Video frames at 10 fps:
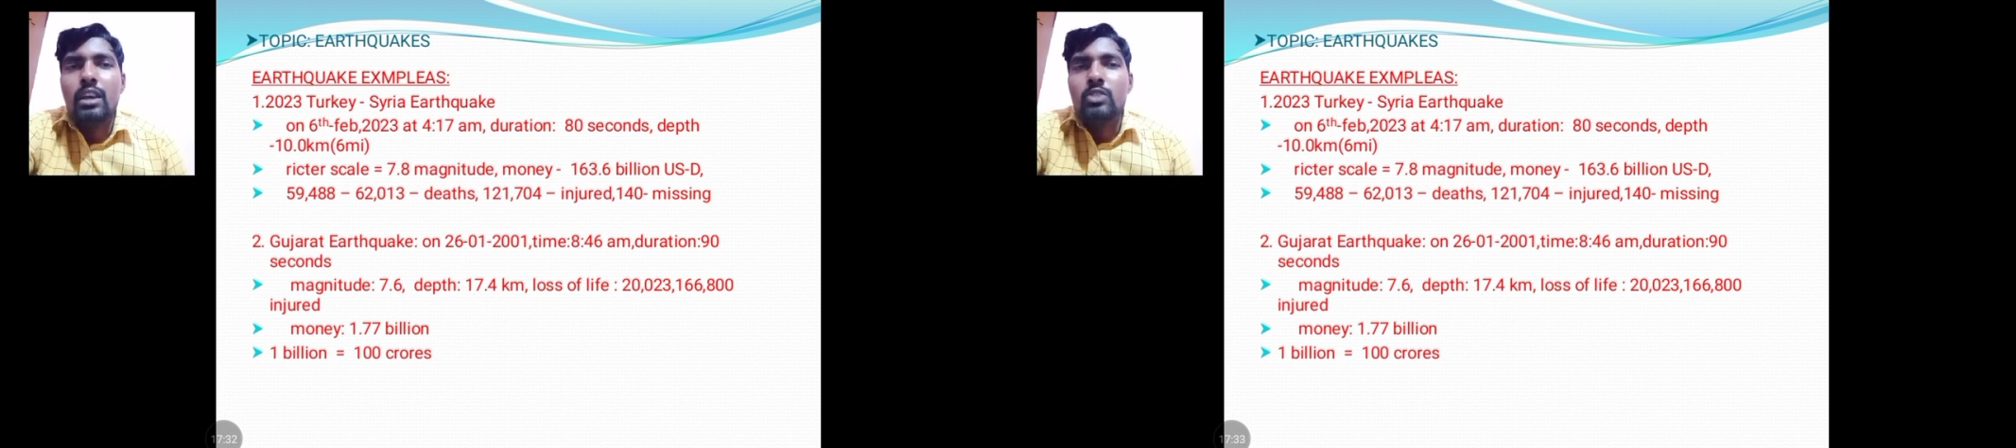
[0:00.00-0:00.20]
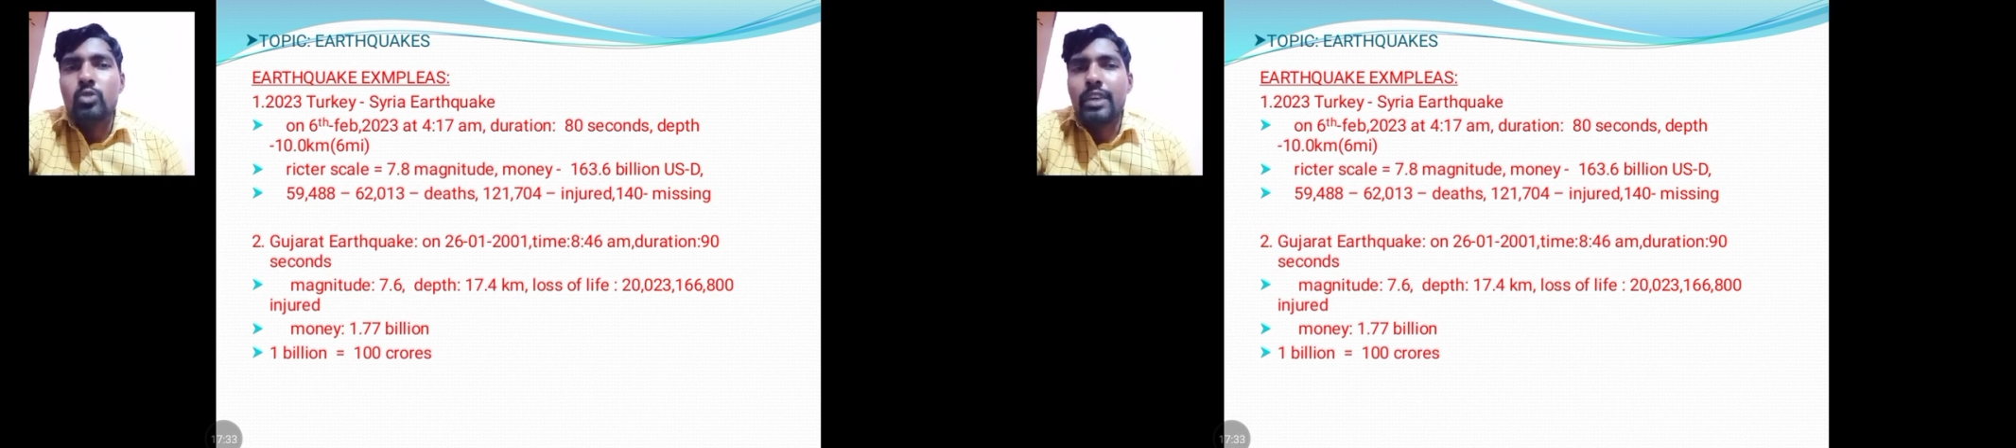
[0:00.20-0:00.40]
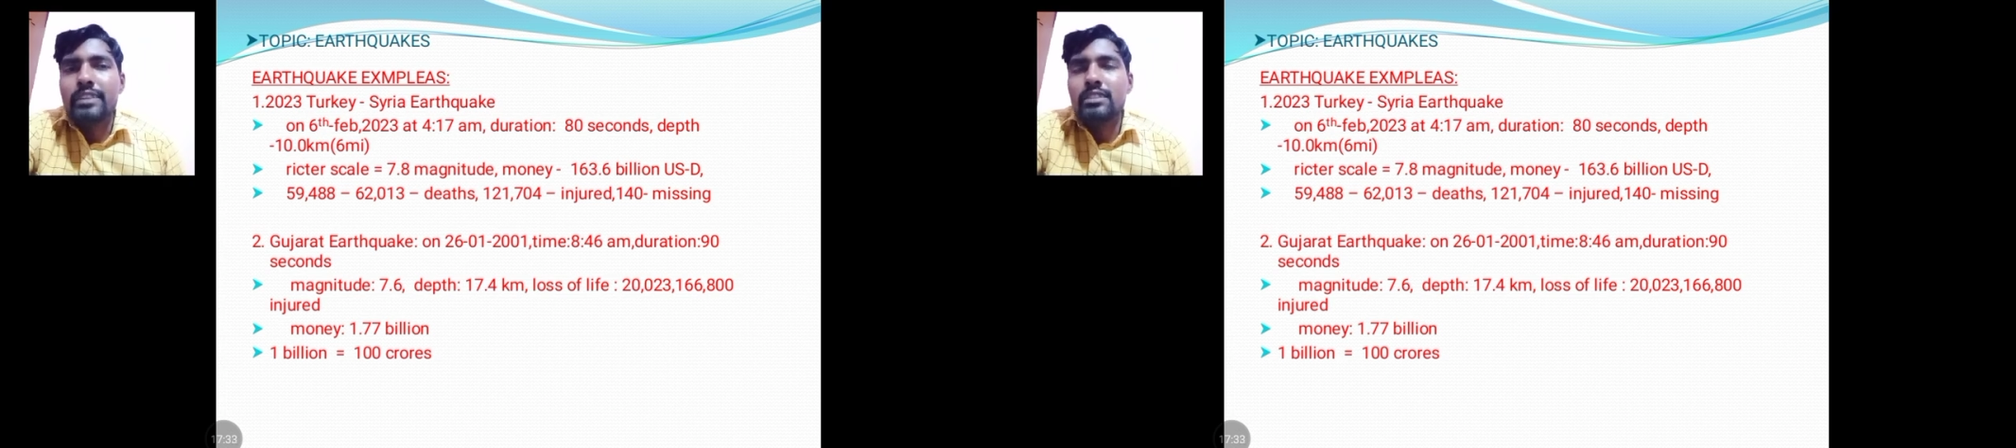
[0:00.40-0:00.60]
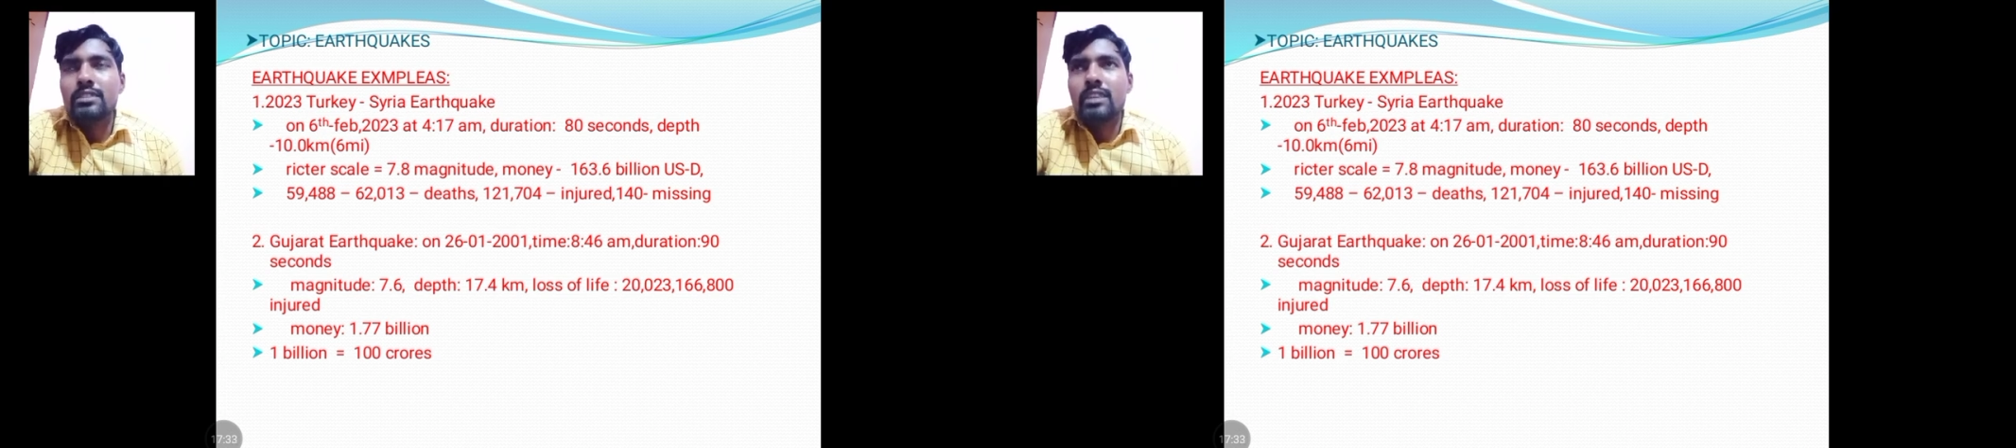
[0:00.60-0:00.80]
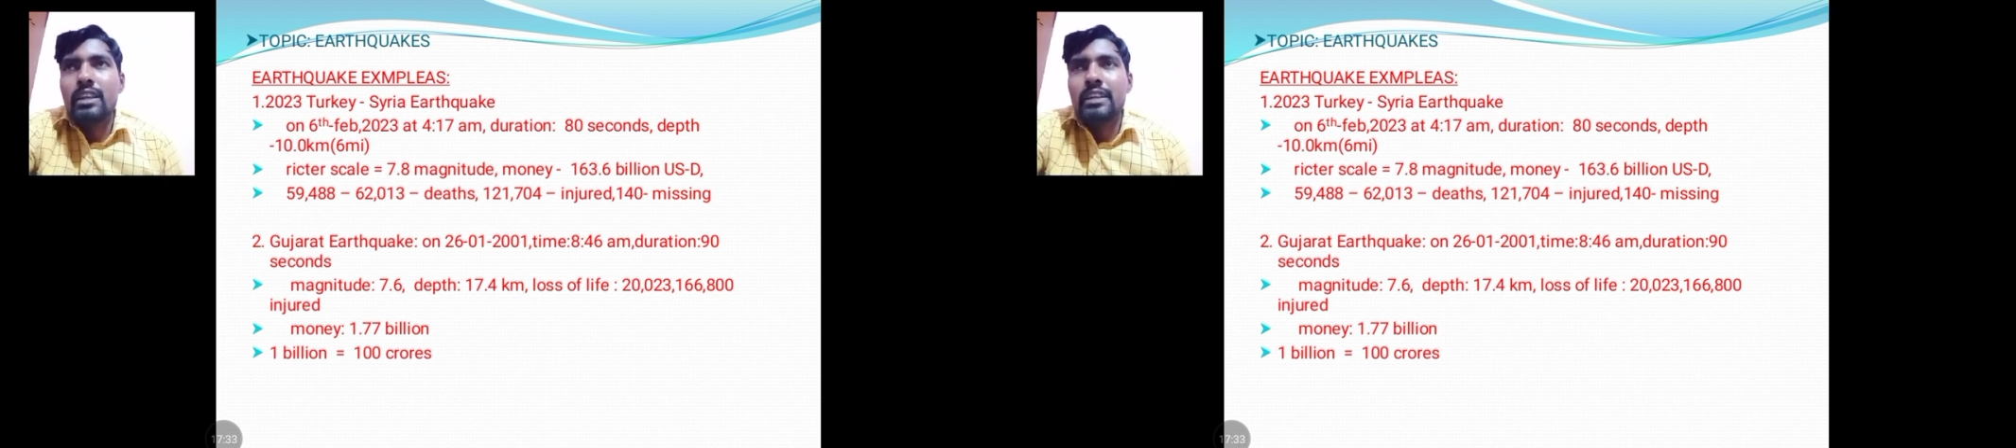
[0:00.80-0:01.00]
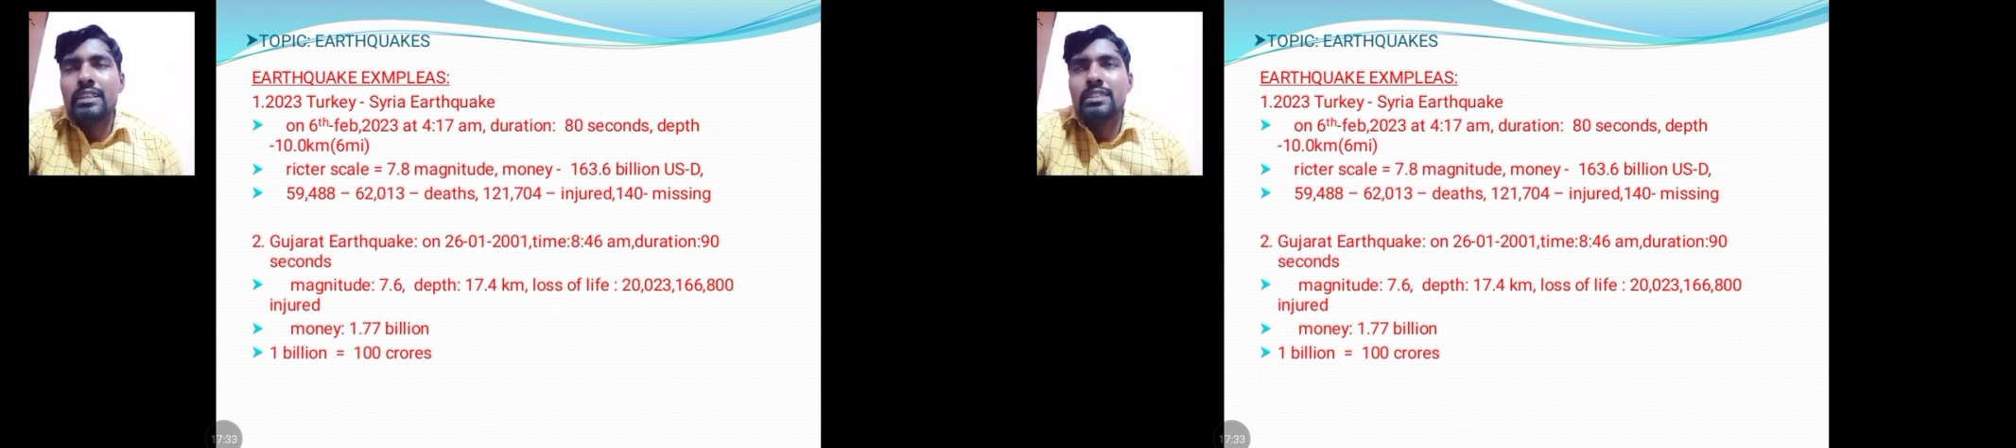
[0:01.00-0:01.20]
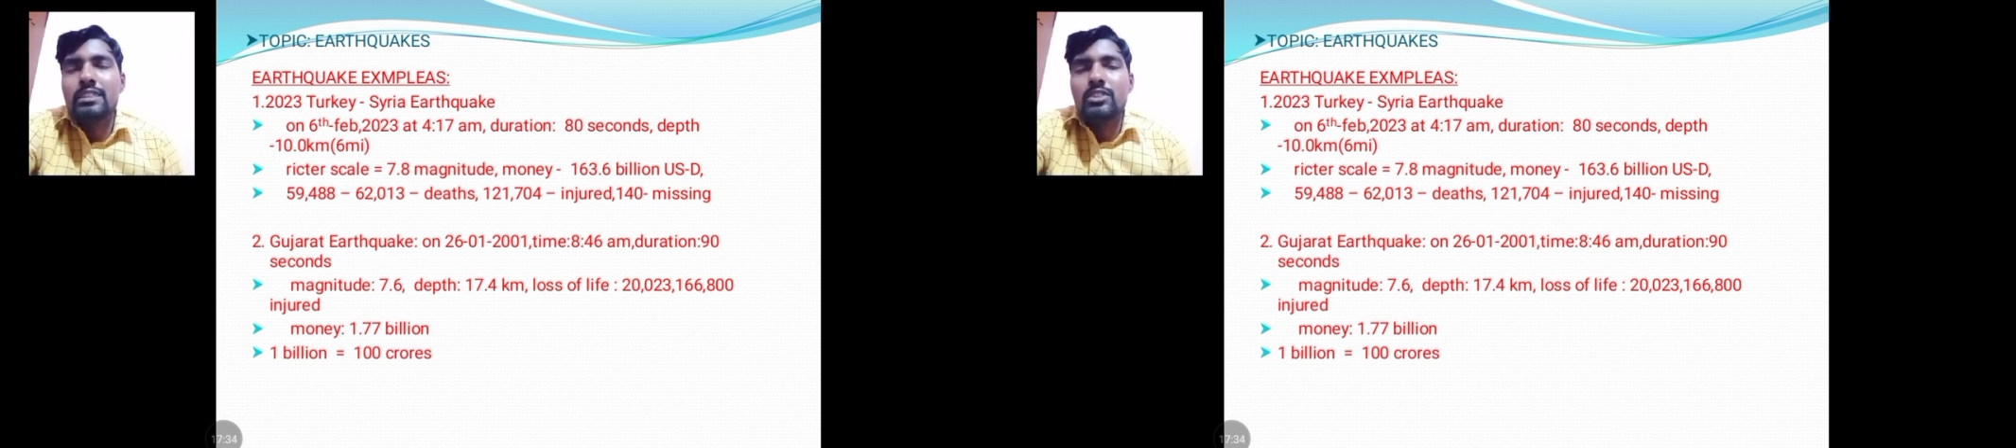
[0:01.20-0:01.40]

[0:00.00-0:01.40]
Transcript: So Richter scale intensity